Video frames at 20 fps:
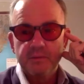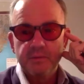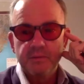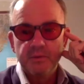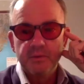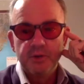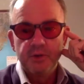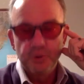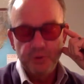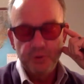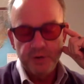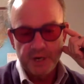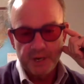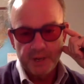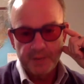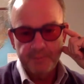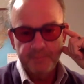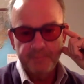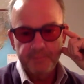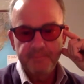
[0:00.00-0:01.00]
So senior,
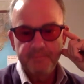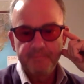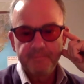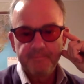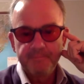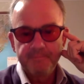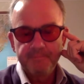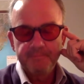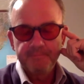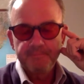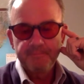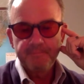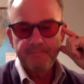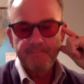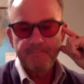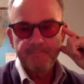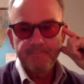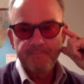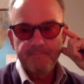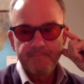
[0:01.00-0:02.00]

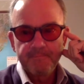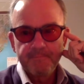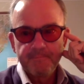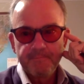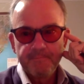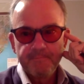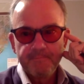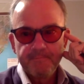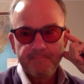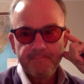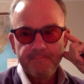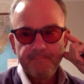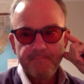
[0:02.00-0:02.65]
senior, may